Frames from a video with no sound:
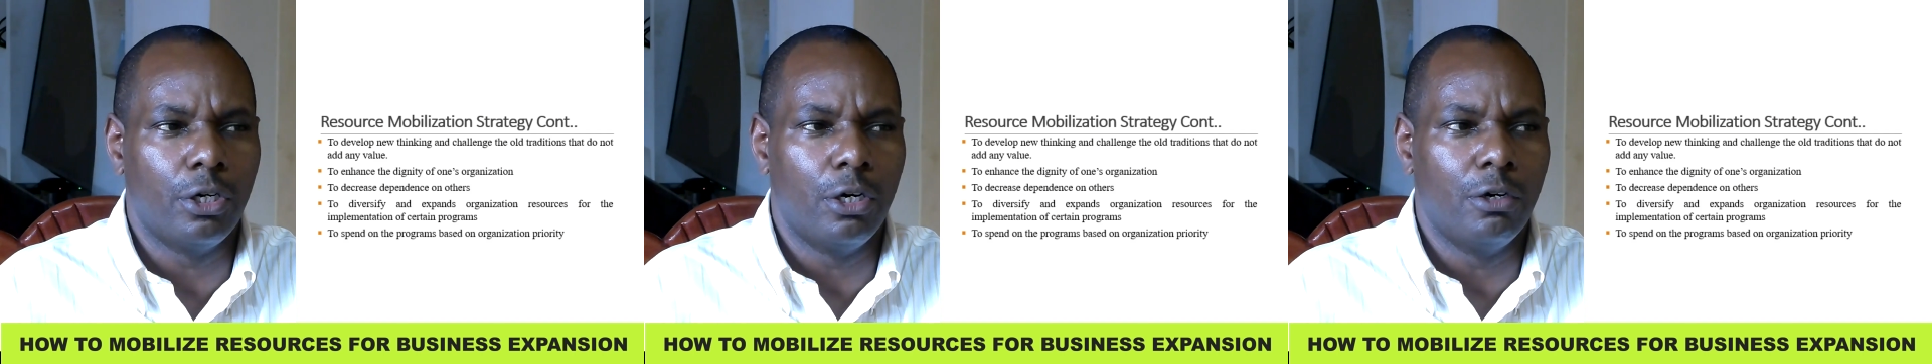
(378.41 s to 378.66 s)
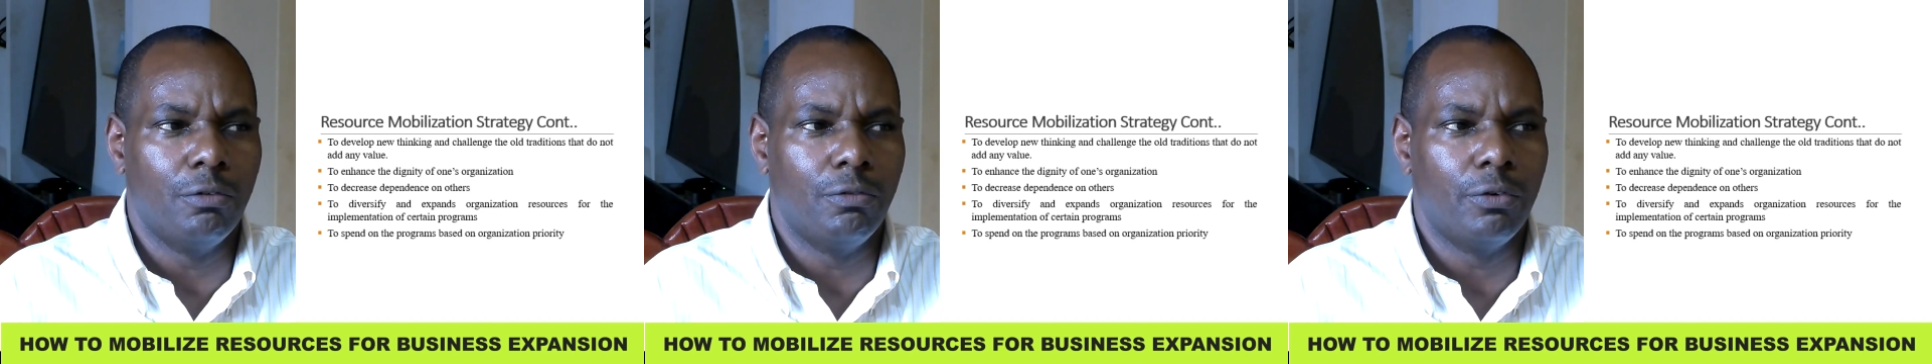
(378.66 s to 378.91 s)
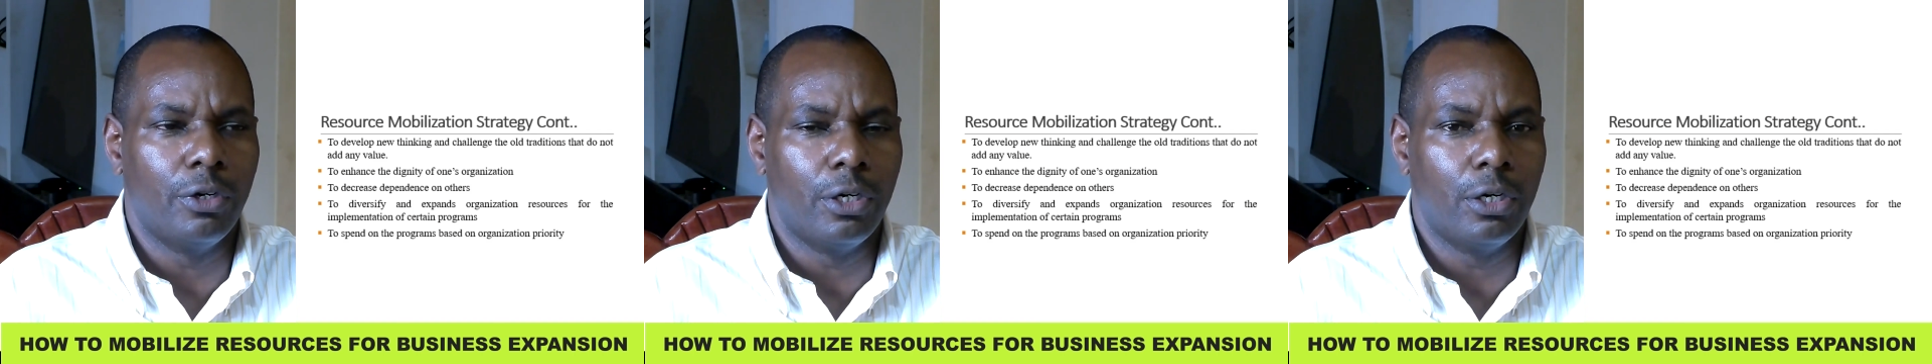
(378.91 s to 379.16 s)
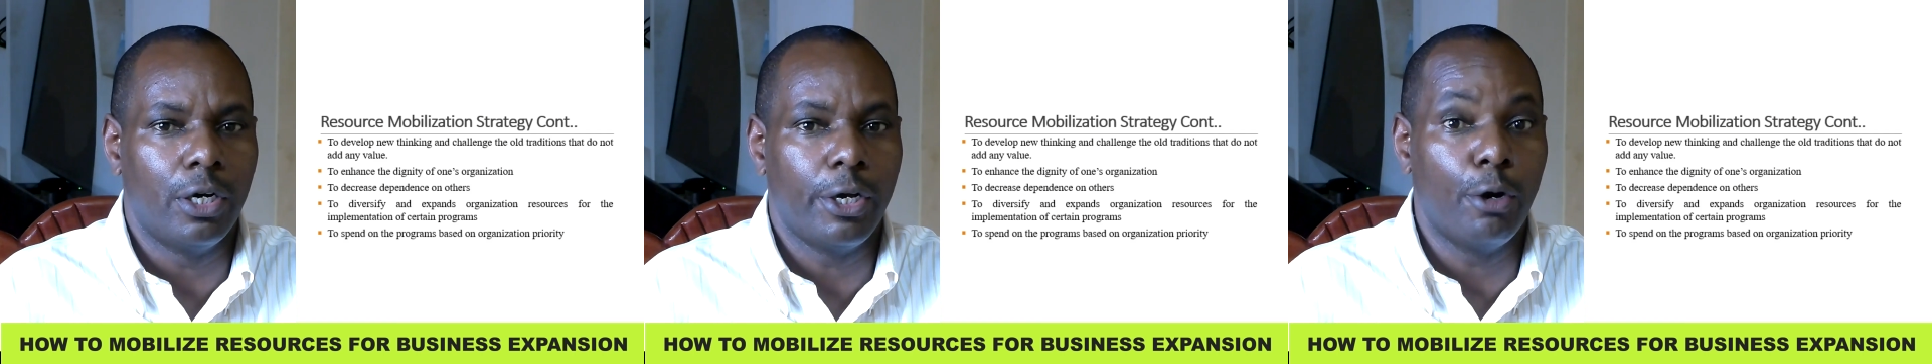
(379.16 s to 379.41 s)

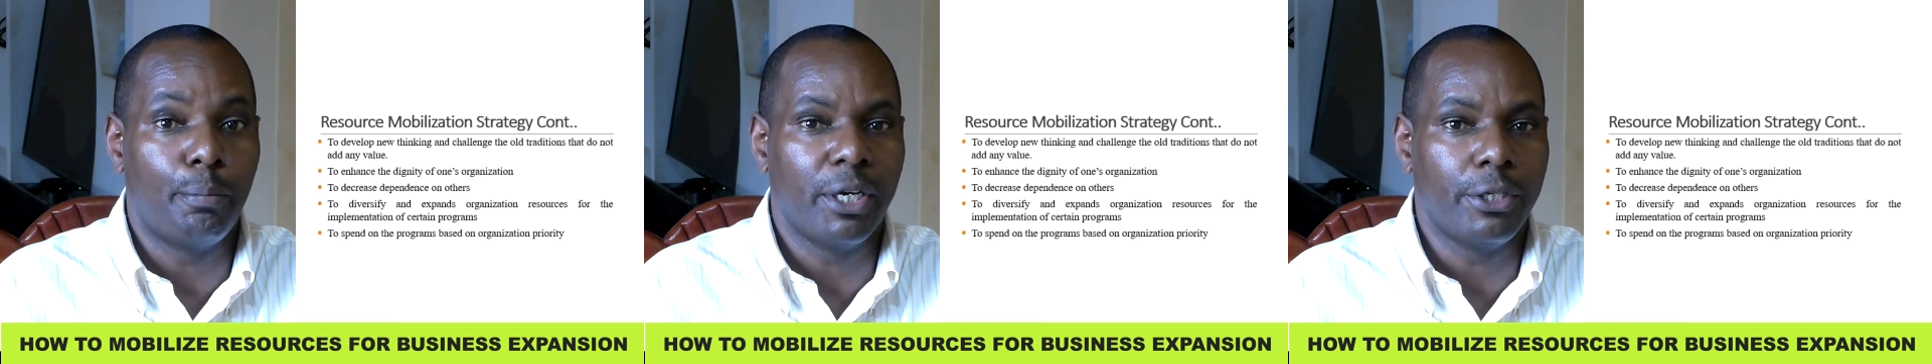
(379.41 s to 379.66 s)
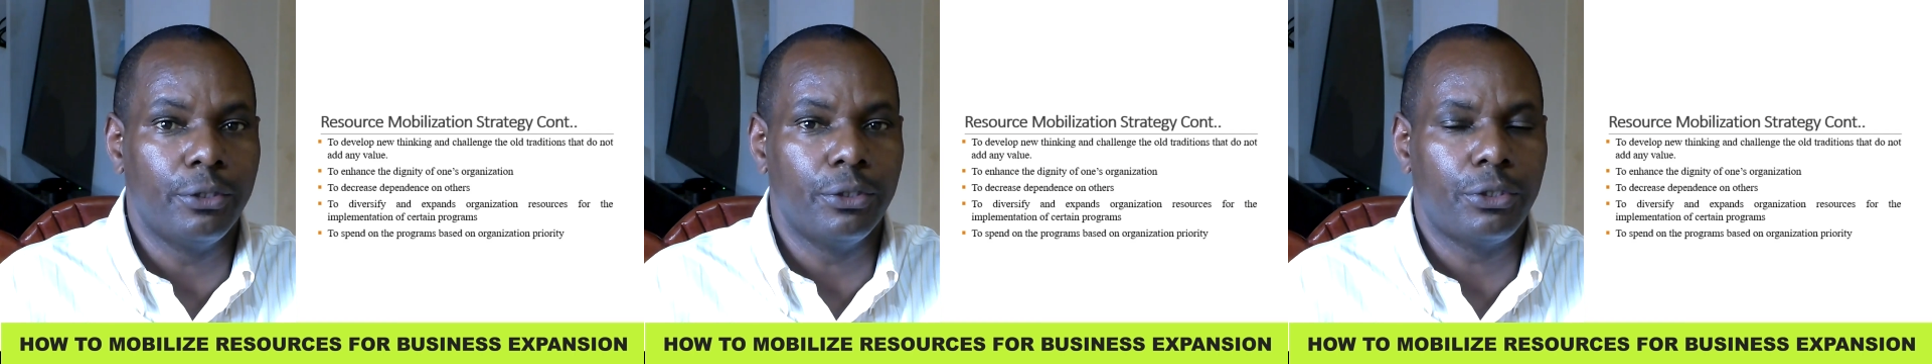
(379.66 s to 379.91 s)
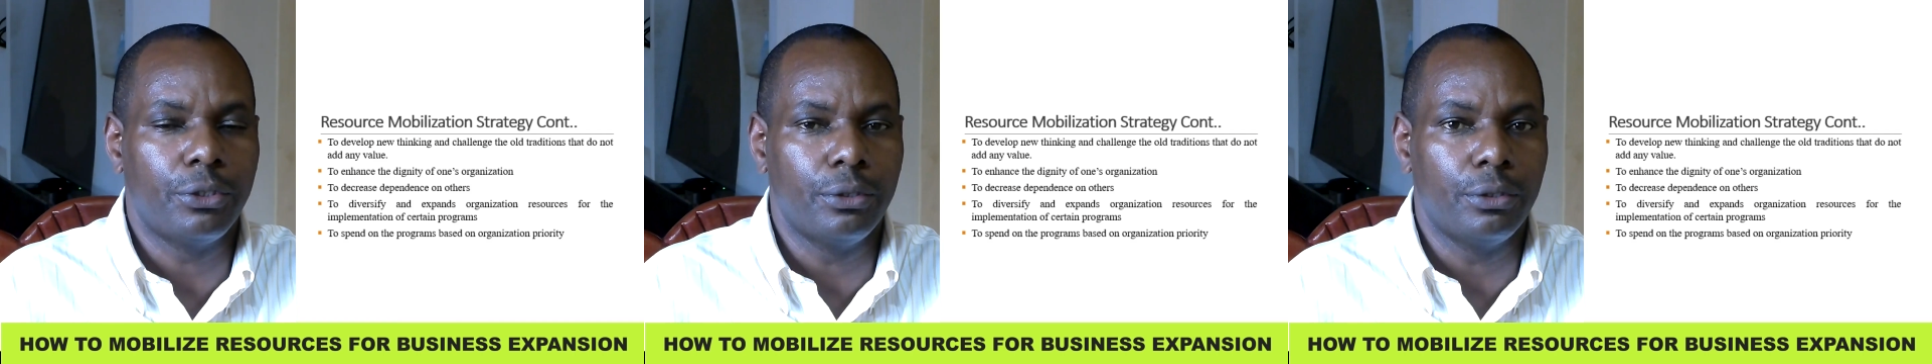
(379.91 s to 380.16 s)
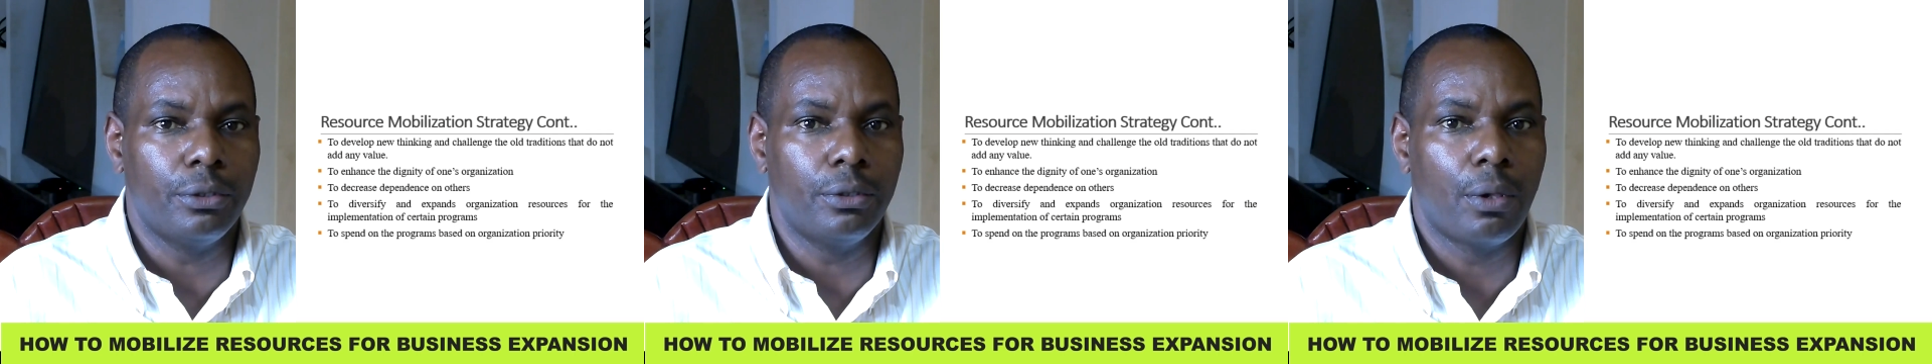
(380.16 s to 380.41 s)
of helping you
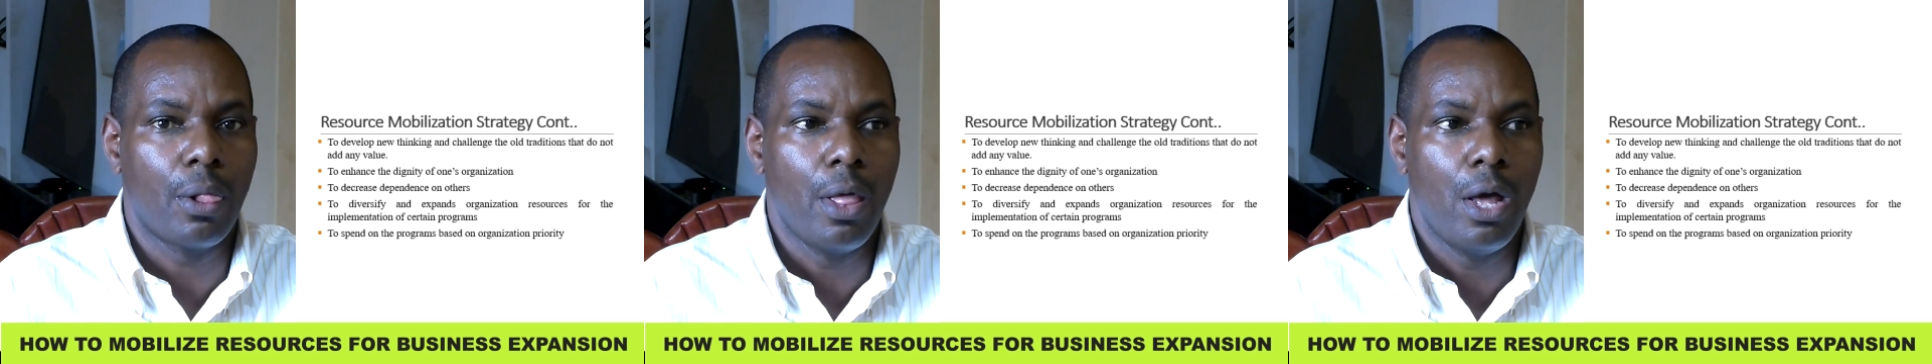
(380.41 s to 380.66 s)
to